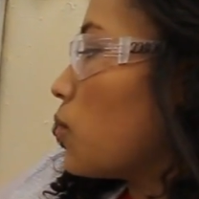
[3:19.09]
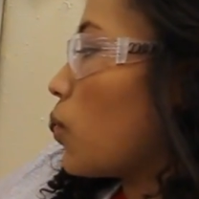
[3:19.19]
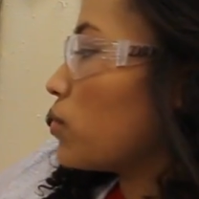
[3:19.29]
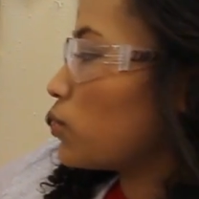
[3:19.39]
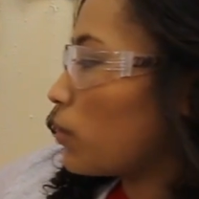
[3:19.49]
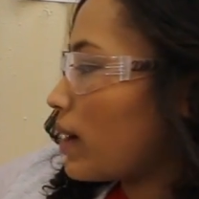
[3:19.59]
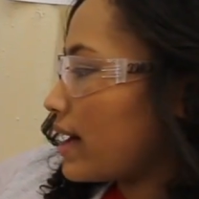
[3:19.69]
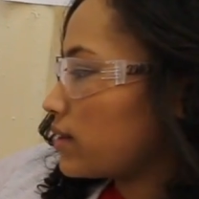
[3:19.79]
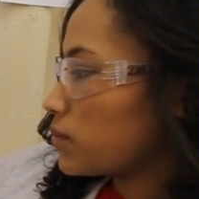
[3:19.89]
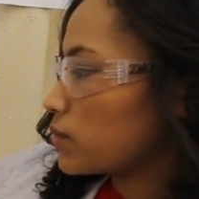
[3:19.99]
one
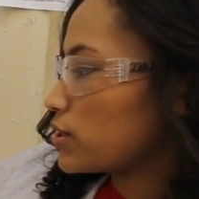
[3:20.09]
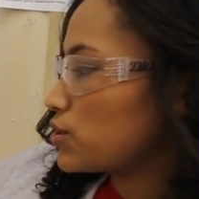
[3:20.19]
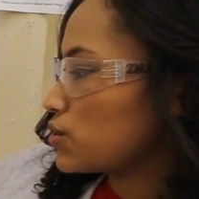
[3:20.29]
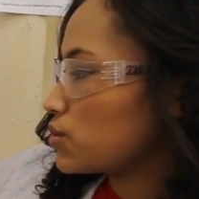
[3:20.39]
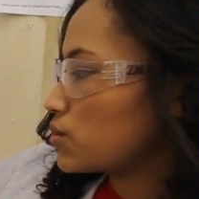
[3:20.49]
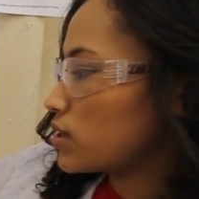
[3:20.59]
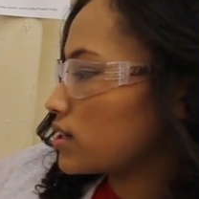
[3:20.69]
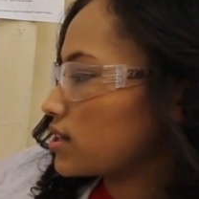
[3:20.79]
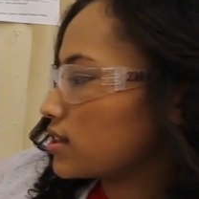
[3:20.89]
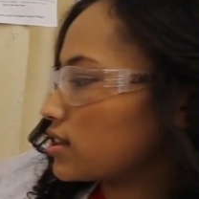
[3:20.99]
robot would
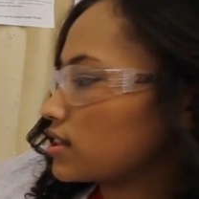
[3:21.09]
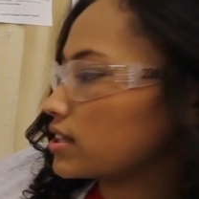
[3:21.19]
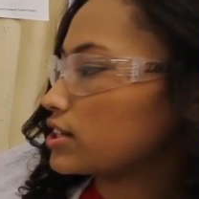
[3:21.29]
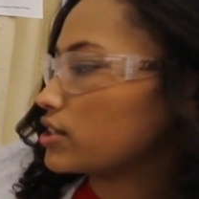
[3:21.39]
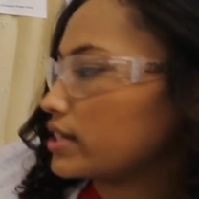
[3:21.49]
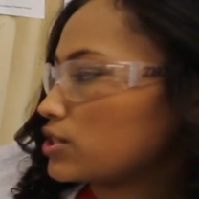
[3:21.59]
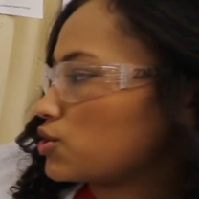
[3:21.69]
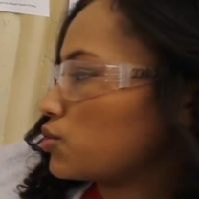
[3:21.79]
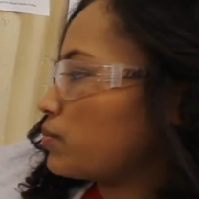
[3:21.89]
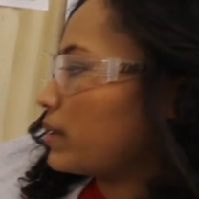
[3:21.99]
do the litter in 2